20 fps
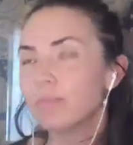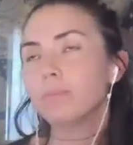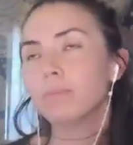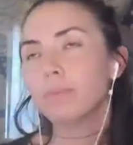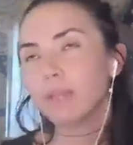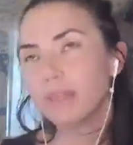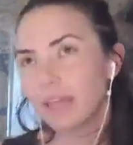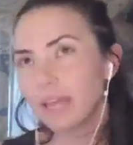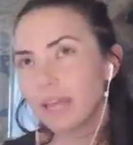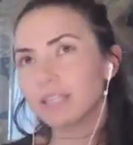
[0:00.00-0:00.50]

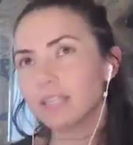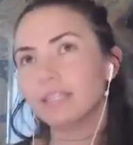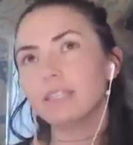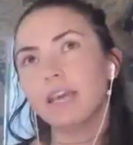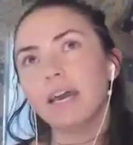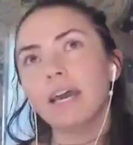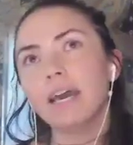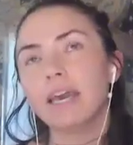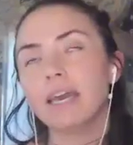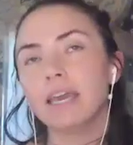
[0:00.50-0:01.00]
put that
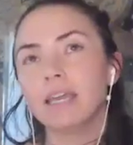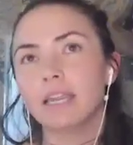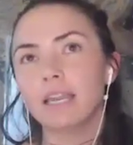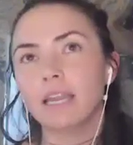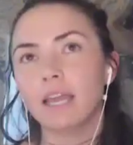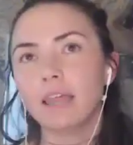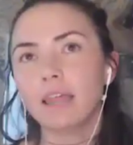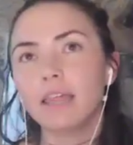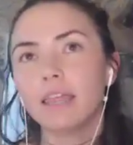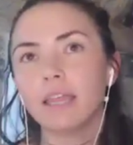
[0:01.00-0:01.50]
aside.
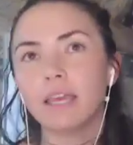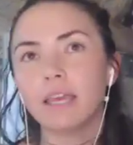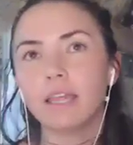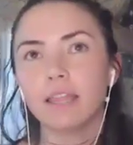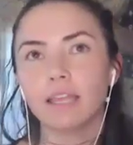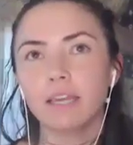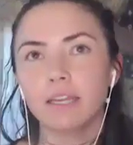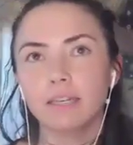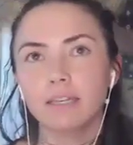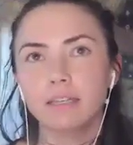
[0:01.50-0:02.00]
And I think
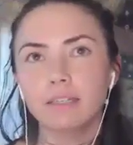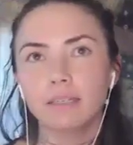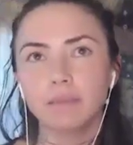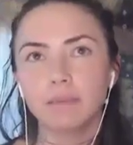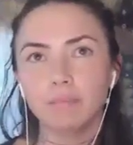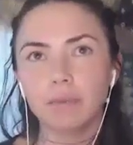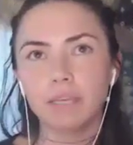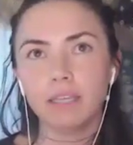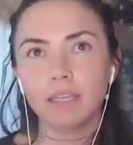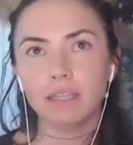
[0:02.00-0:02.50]
that to
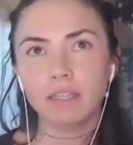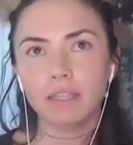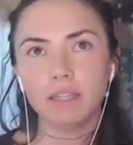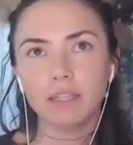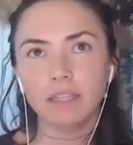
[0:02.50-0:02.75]
me,